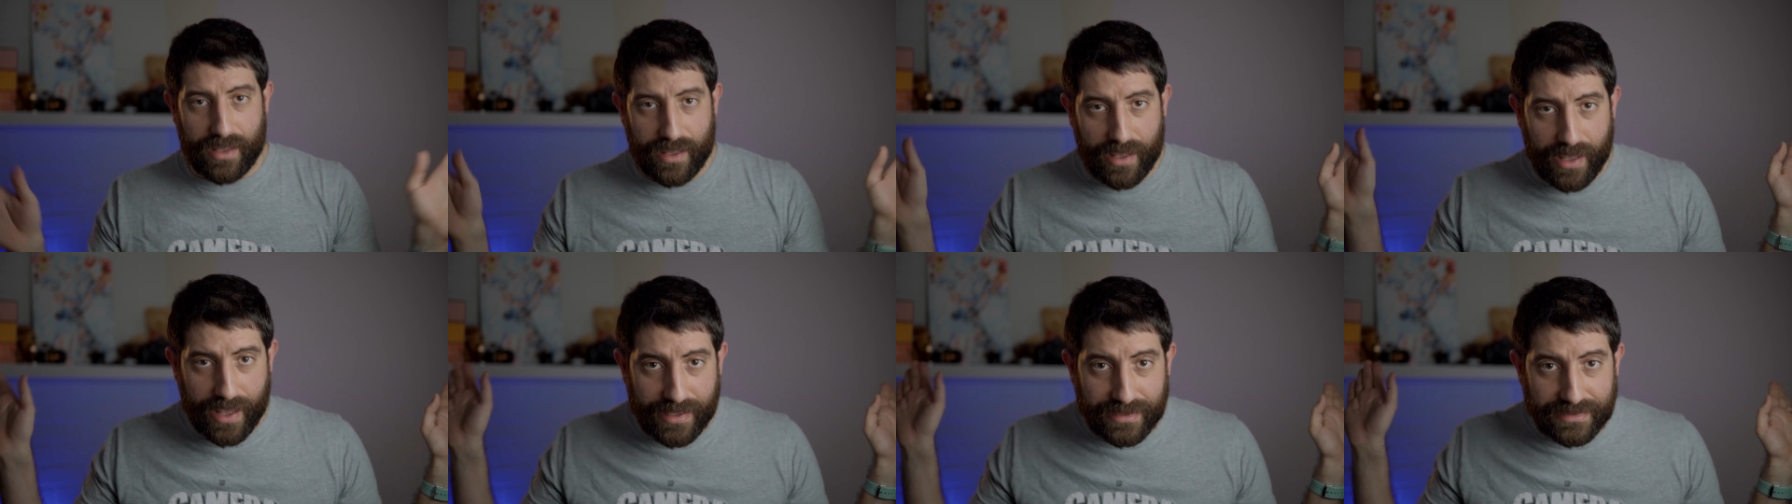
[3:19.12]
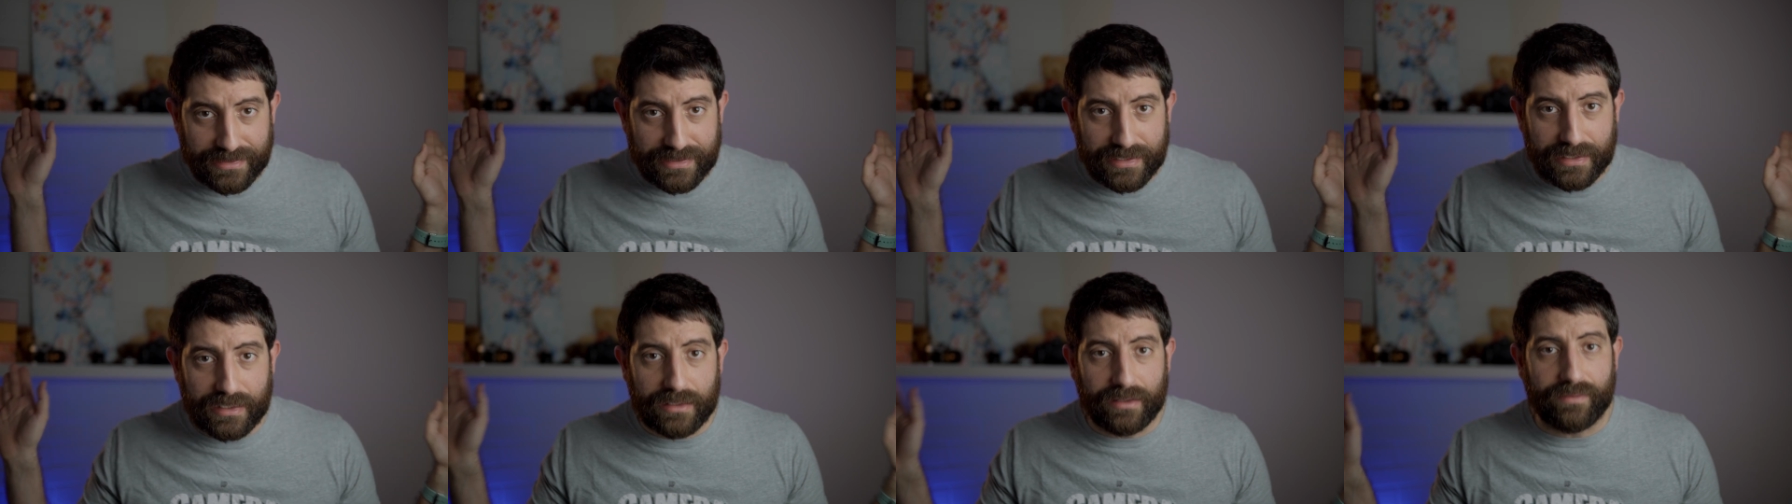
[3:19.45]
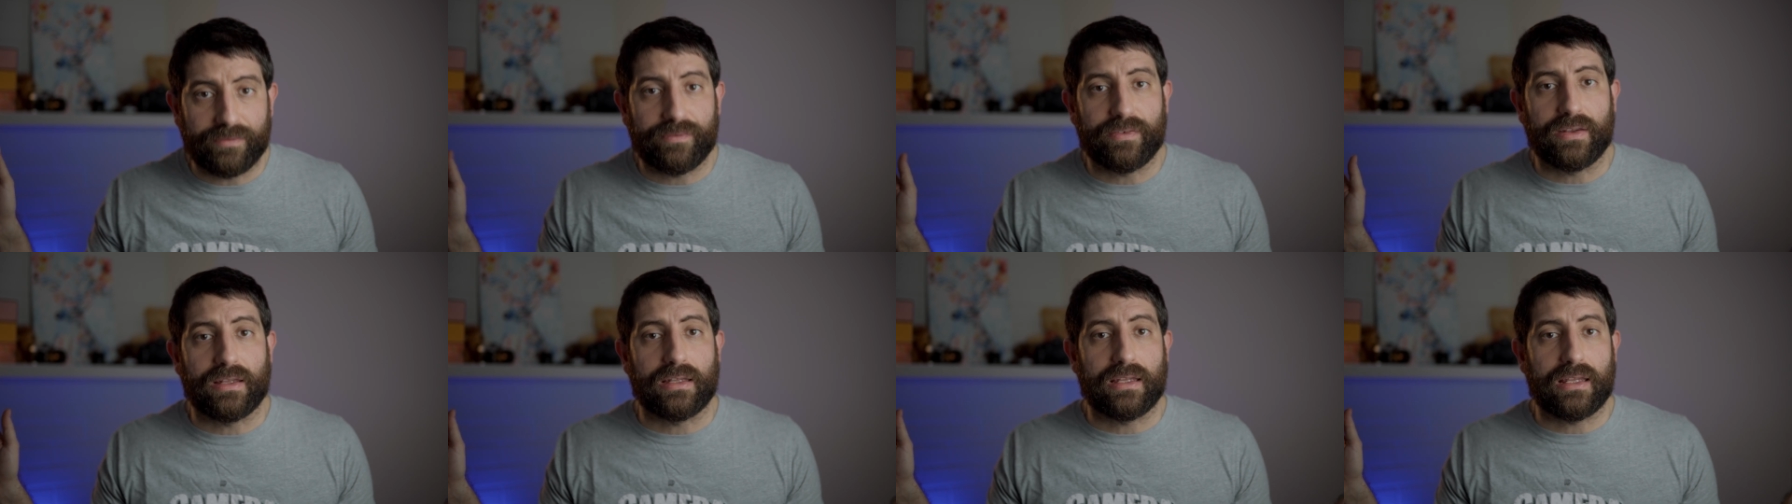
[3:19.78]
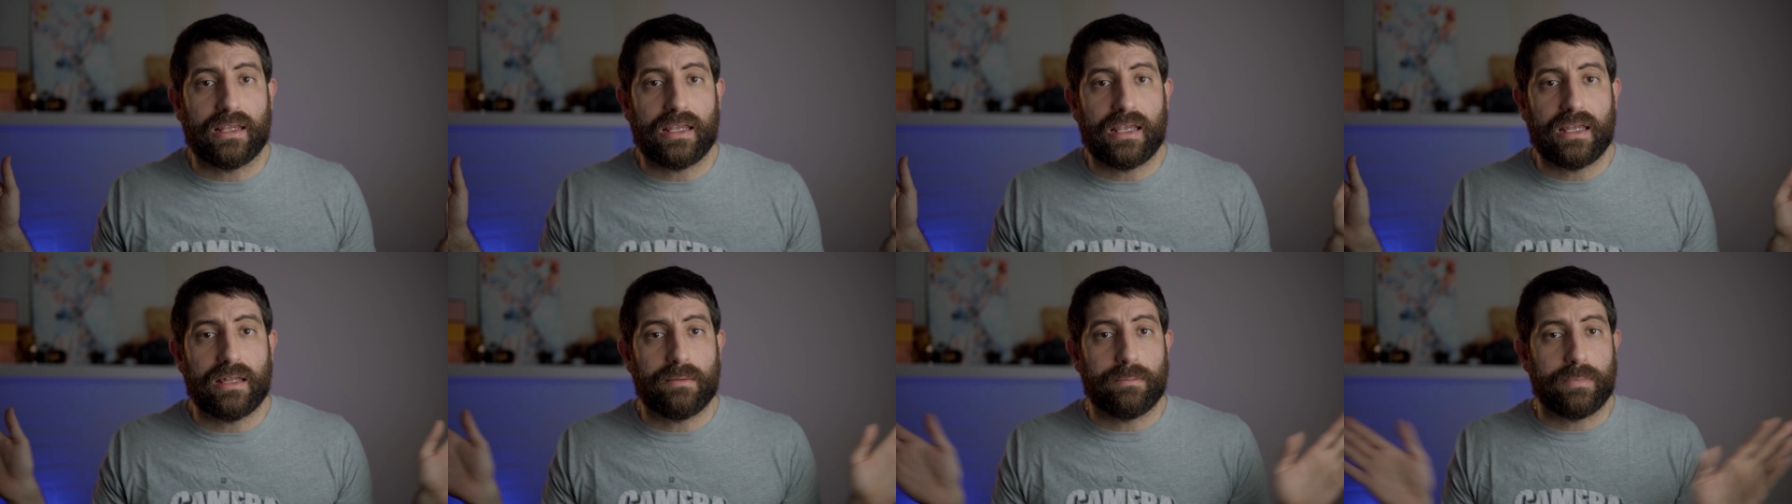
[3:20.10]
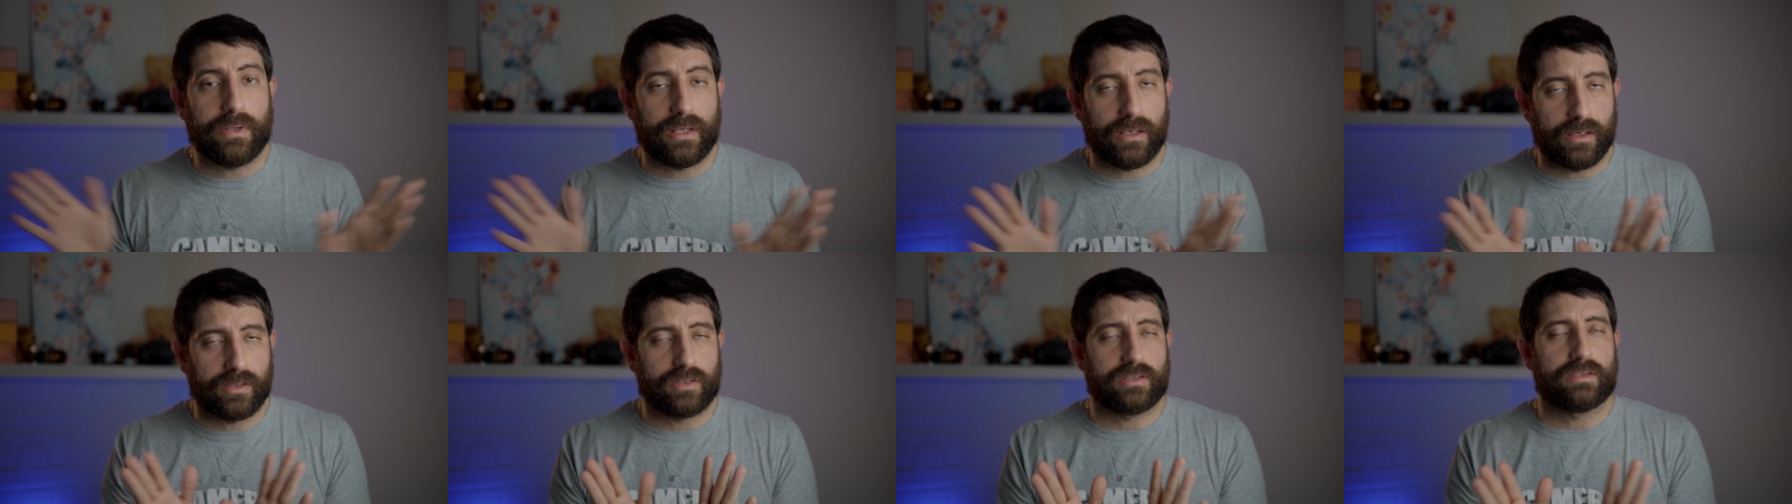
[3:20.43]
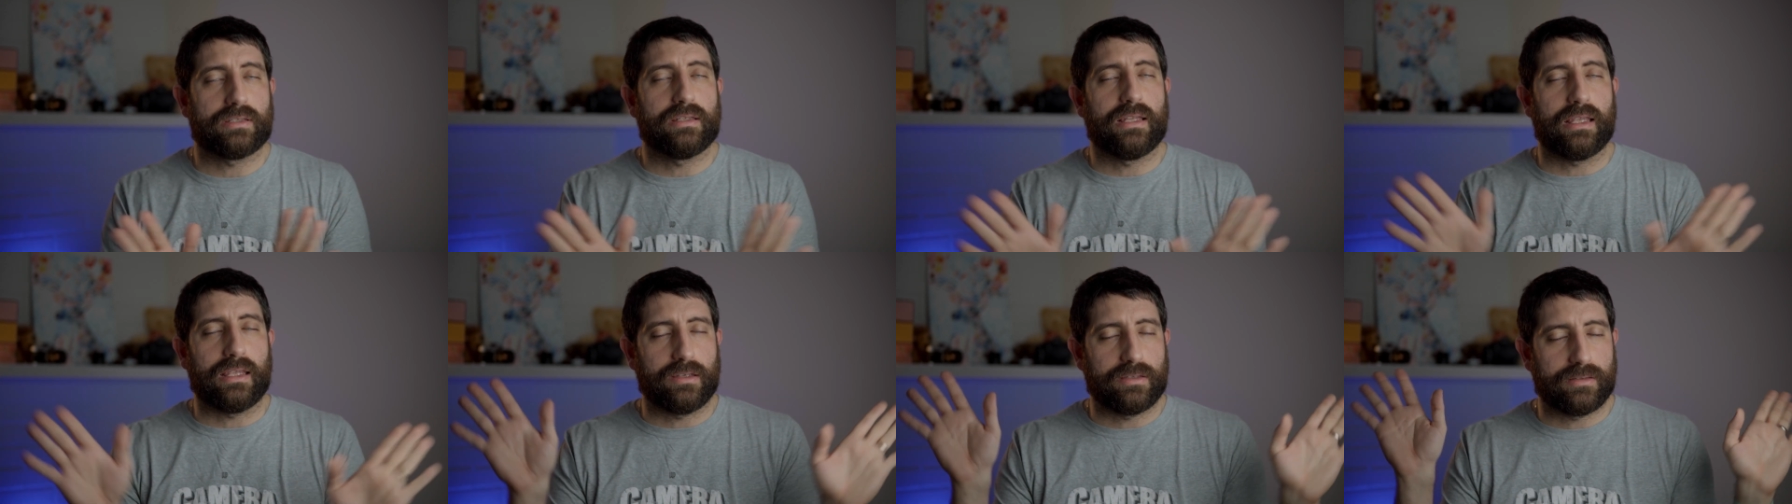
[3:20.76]
and still fit in because
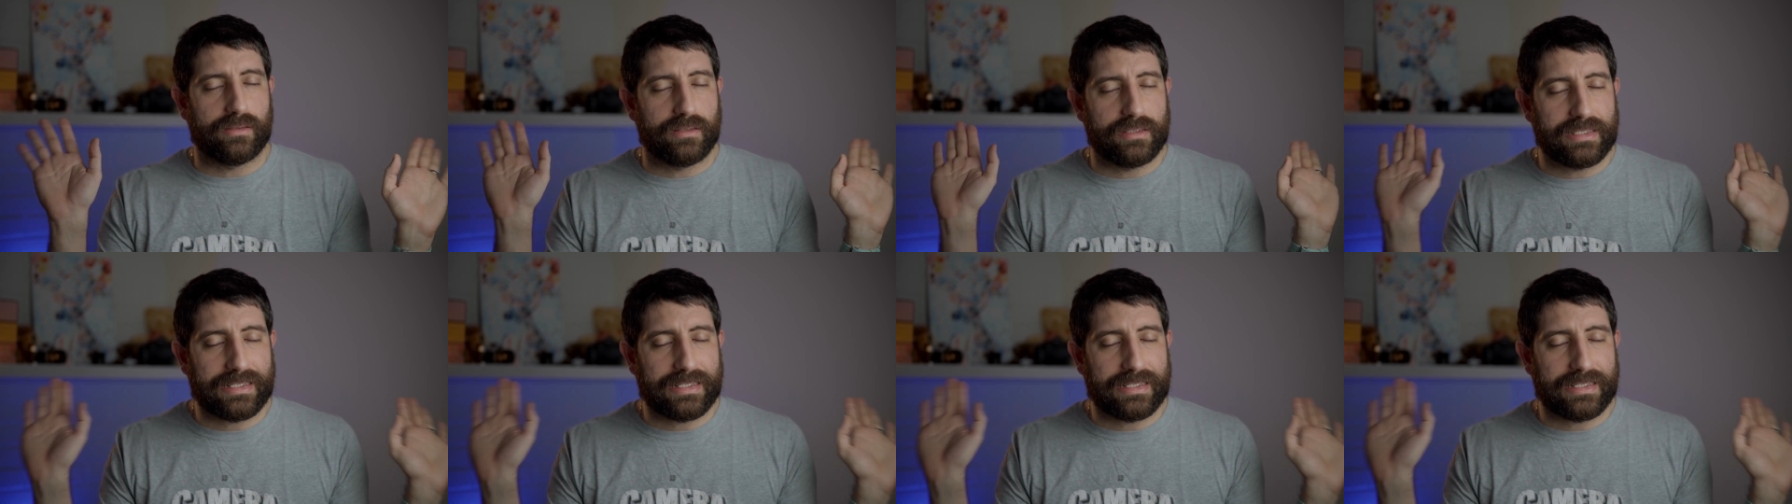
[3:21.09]
they